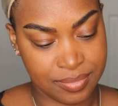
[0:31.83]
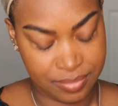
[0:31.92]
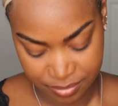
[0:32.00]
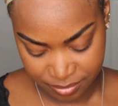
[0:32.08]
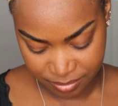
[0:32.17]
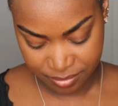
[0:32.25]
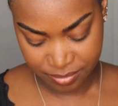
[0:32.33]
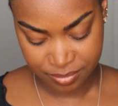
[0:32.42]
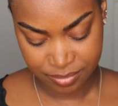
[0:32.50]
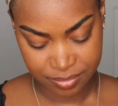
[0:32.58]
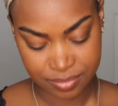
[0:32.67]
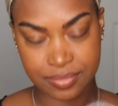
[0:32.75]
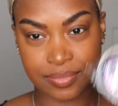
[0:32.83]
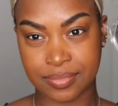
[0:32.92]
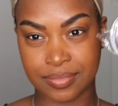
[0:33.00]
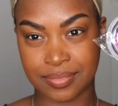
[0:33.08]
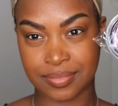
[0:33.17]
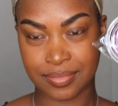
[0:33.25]
wig. And I'm
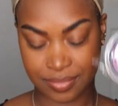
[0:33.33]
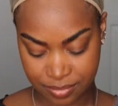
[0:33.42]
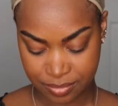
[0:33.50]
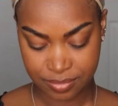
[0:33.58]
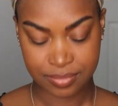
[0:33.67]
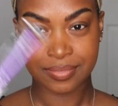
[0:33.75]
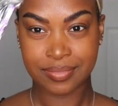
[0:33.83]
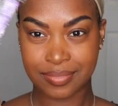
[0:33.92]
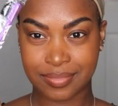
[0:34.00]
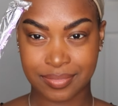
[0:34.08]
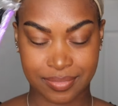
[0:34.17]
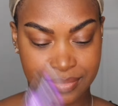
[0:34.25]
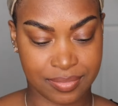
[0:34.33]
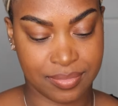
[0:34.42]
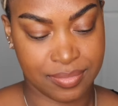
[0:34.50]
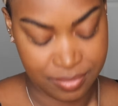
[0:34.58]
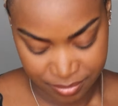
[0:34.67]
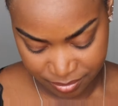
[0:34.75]
showing you guys all the goodies that they
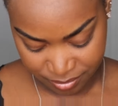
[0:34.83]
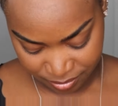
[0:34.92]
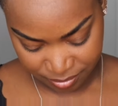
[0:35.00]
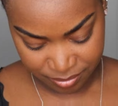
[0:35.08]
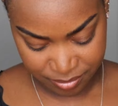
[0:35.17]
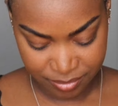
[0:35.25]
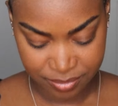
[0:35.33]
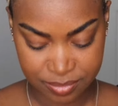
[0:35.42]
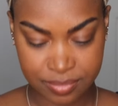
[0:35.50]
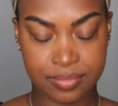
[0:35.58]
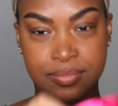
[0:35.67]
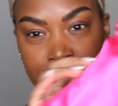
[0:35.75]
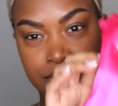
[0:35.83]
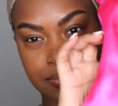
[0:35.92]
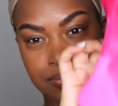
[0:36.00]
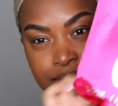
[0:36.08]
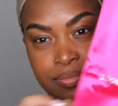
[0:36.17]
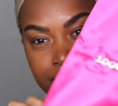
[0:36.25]
gave me
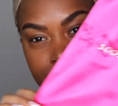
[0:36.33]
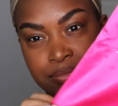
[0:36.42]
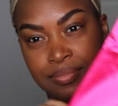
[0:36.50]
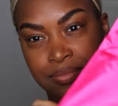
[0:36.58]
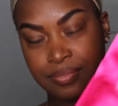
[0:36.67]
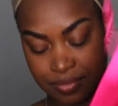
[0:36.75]
along with the wig.